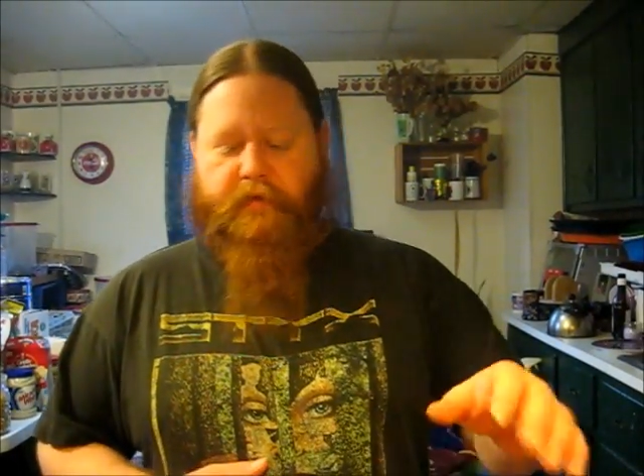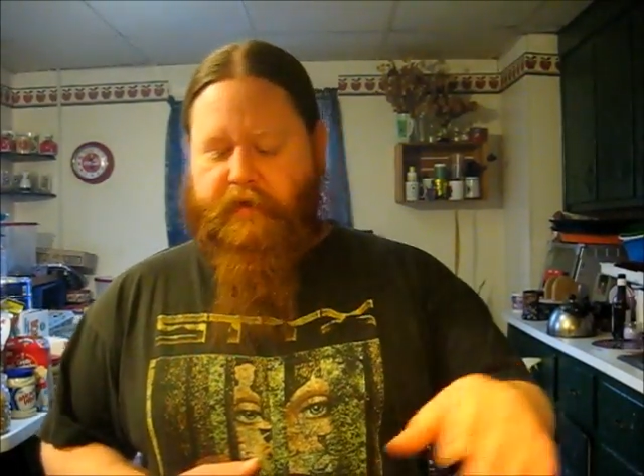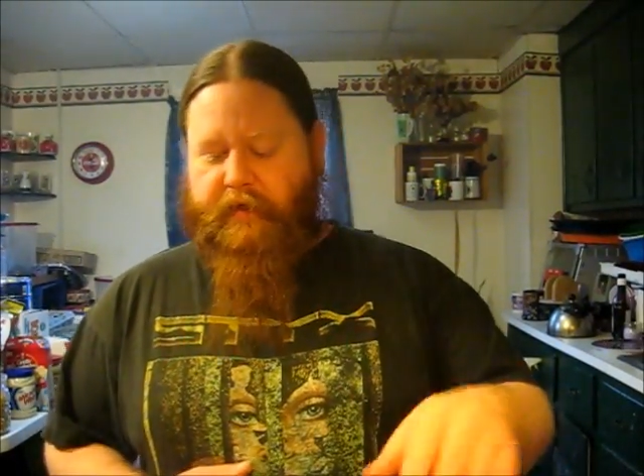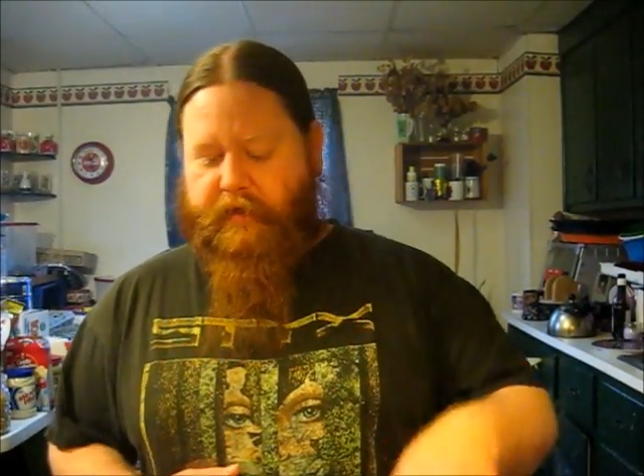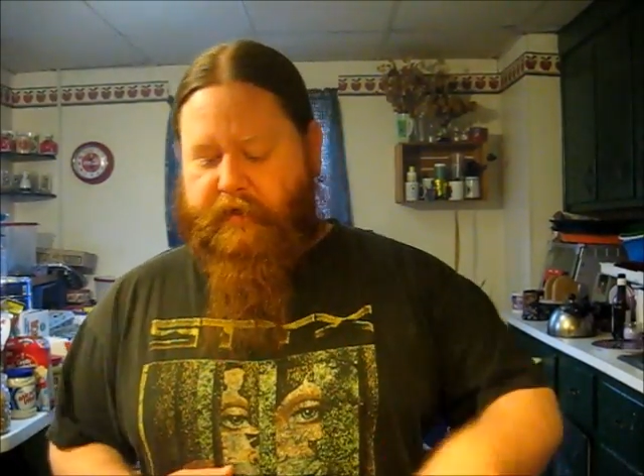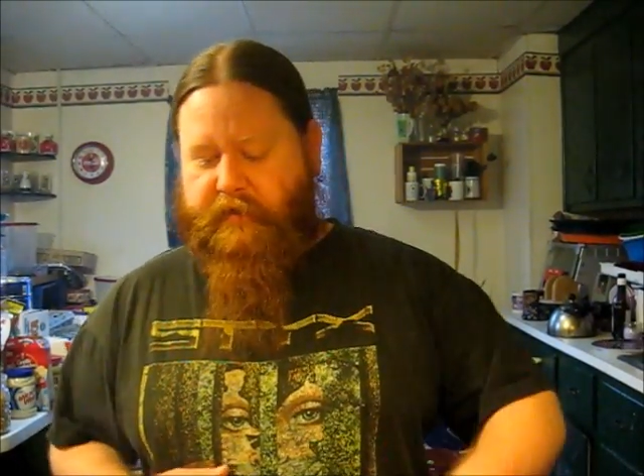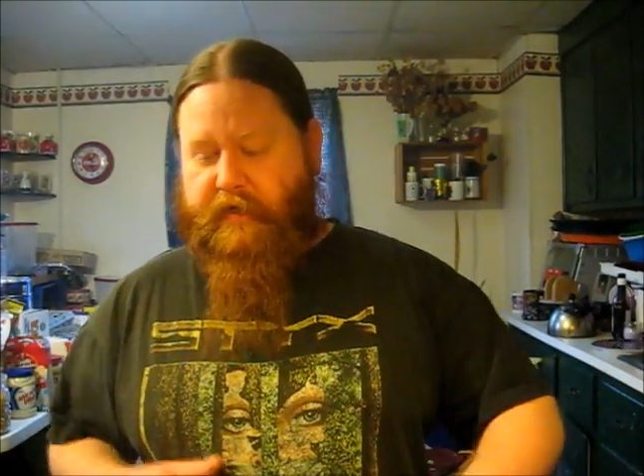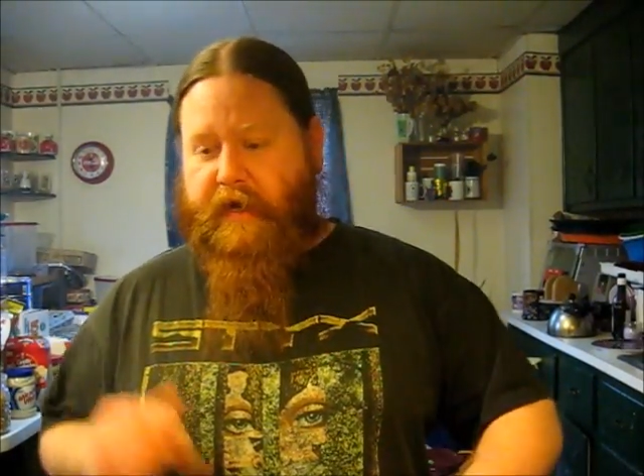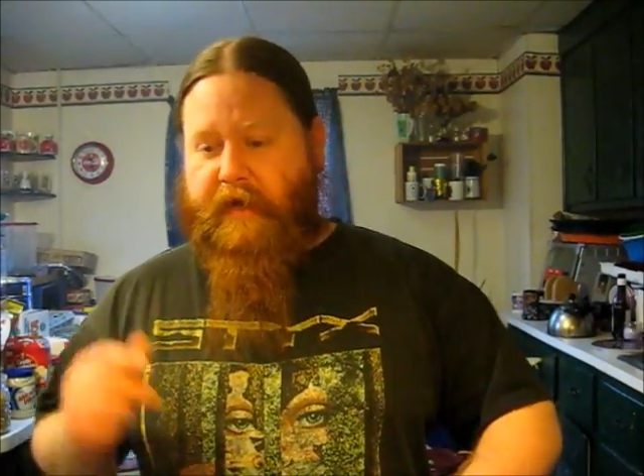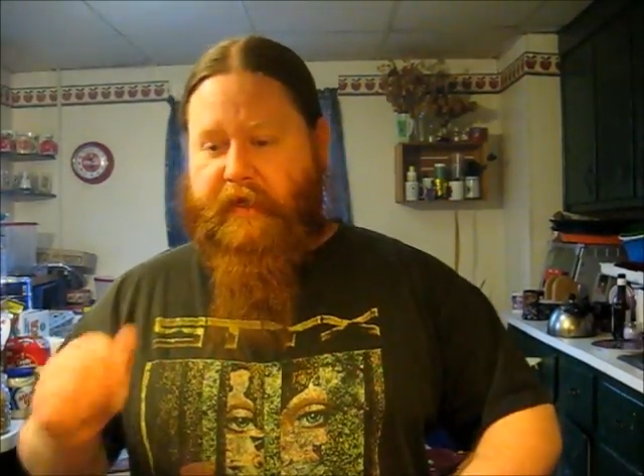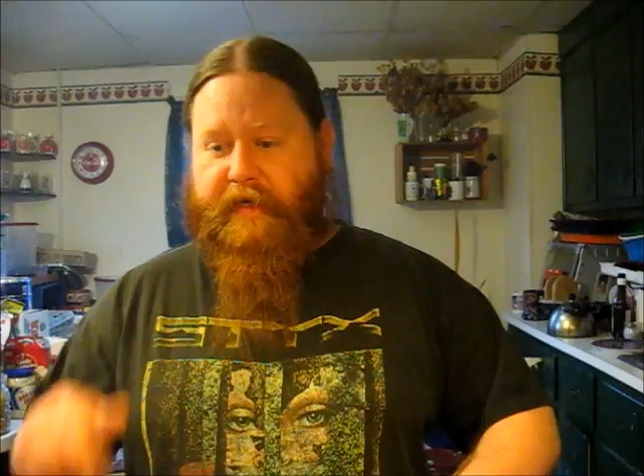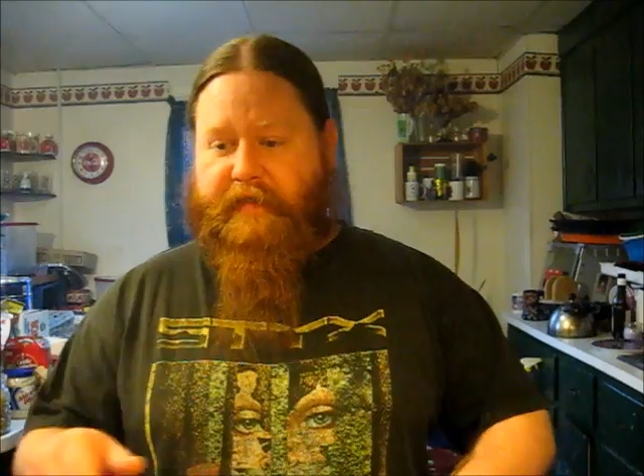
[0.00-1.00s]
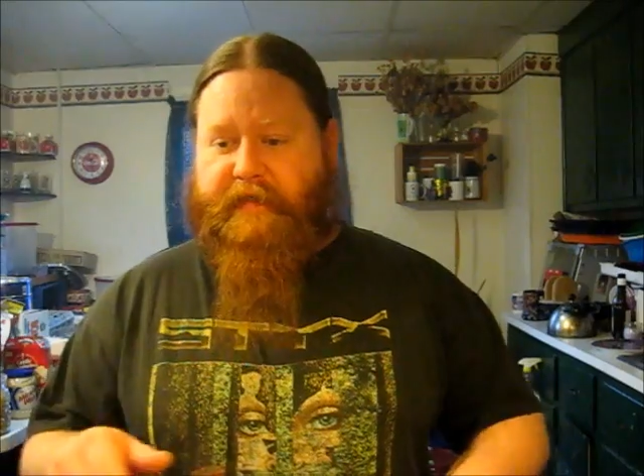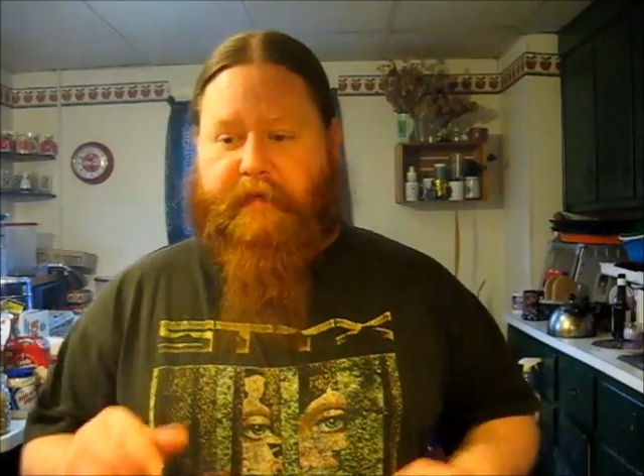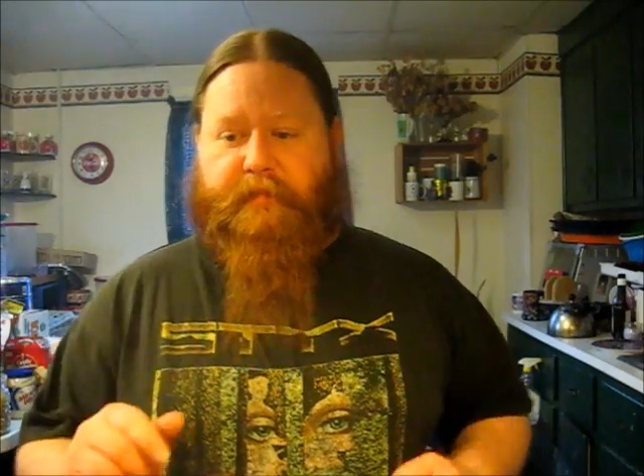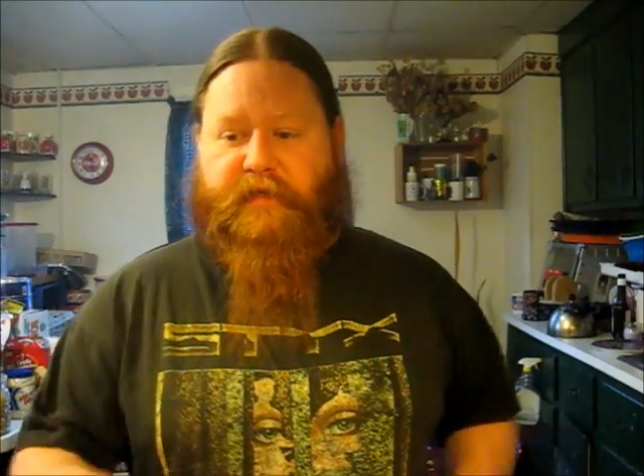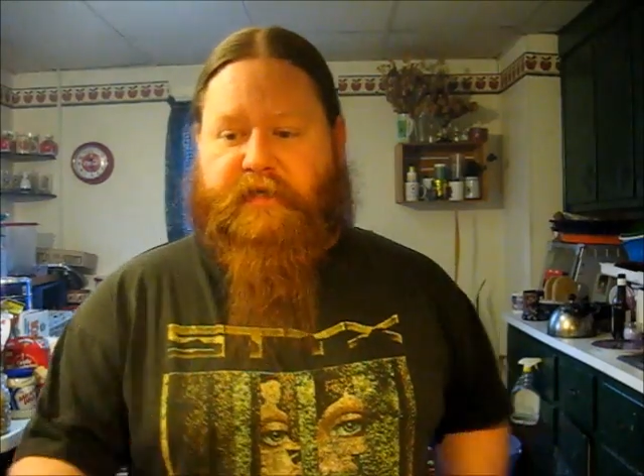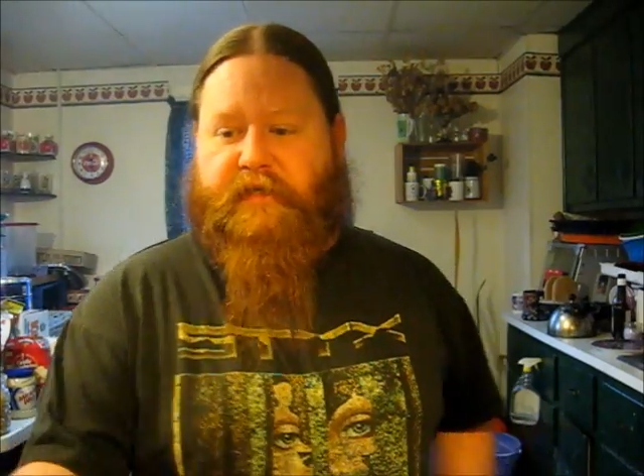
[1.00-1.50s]
is, like I said,
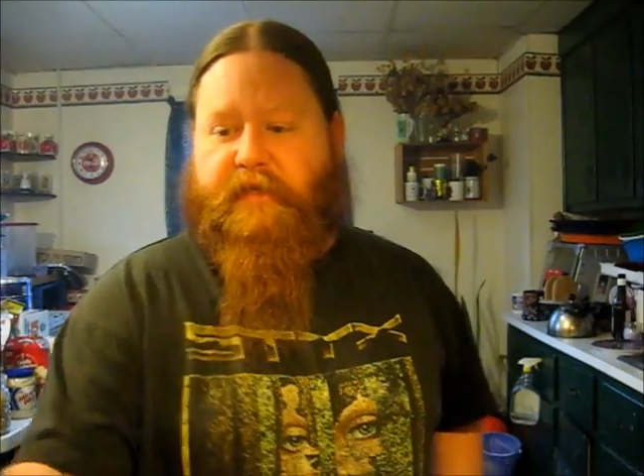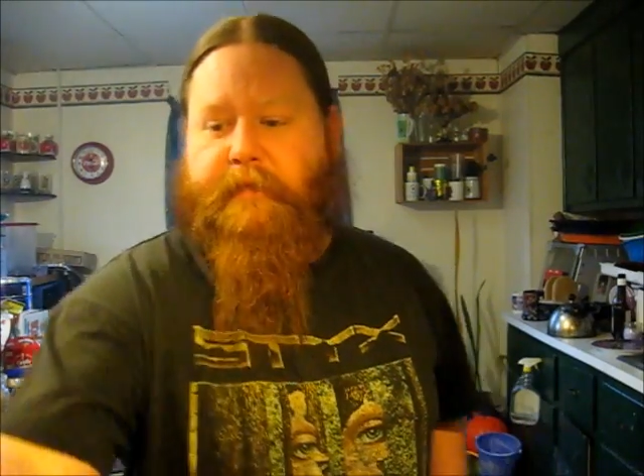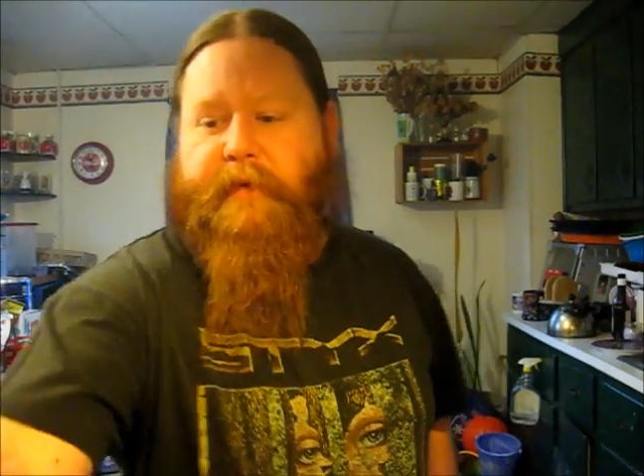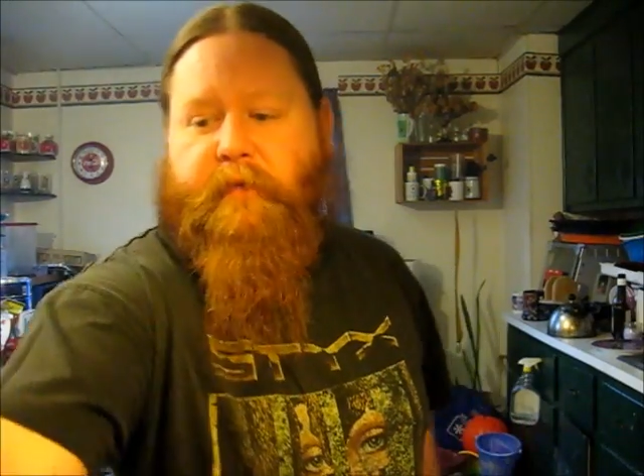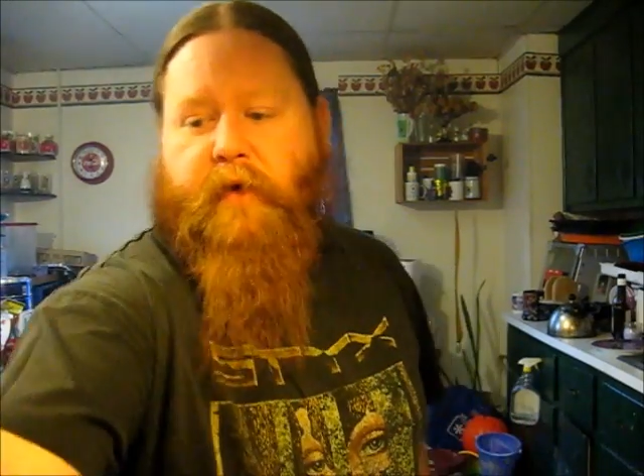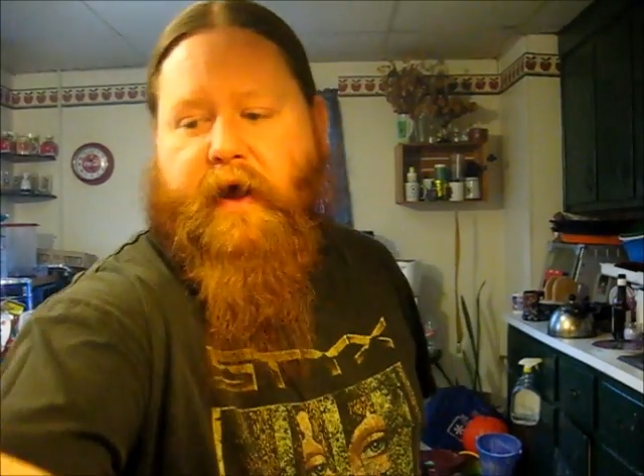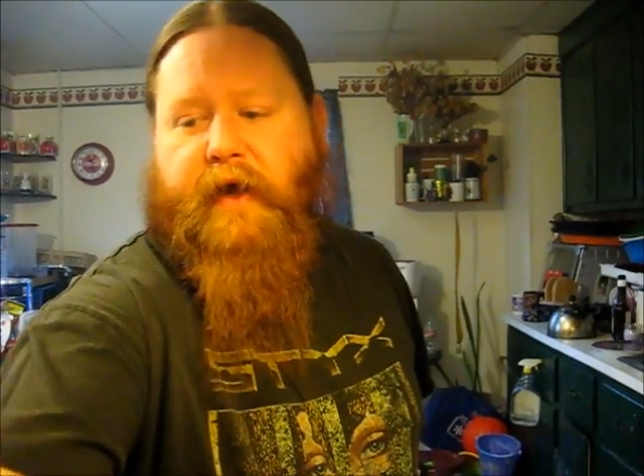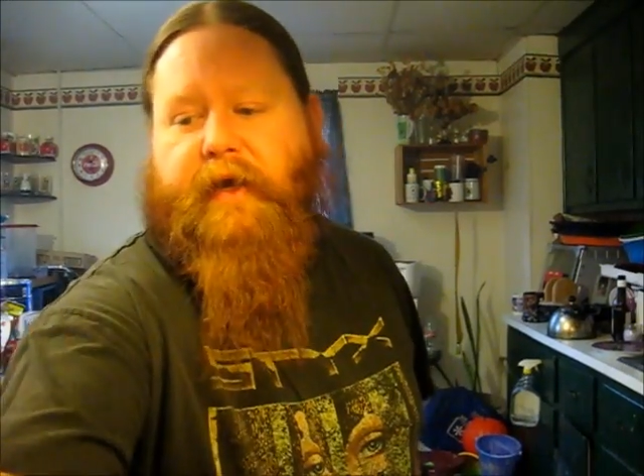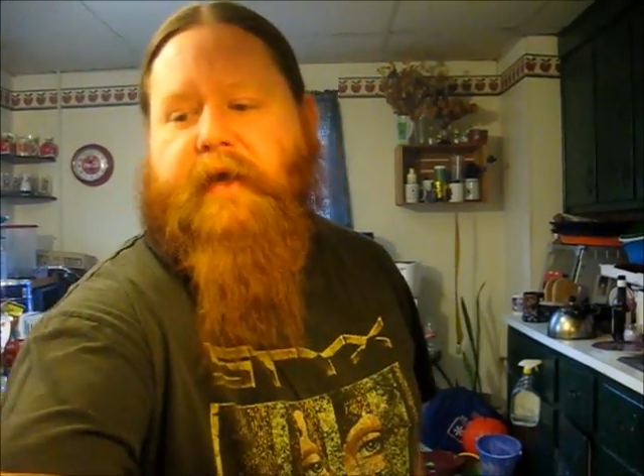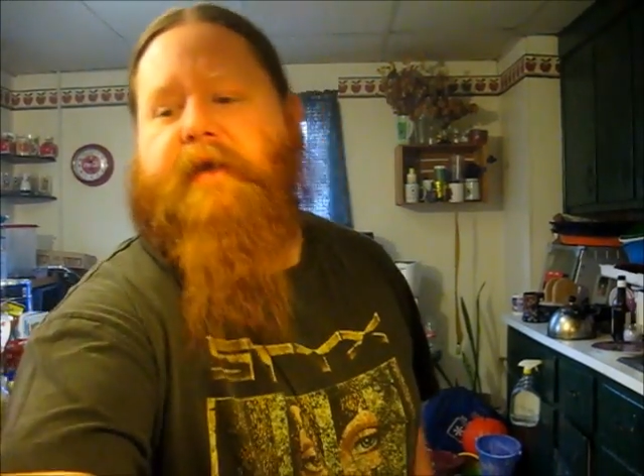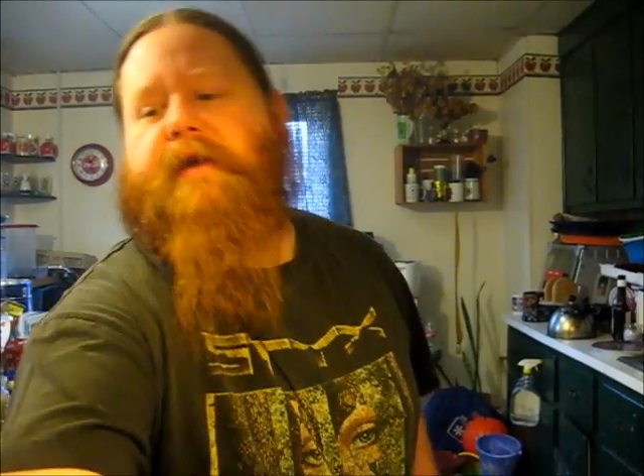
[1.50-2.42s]
I'm seasoning my wok.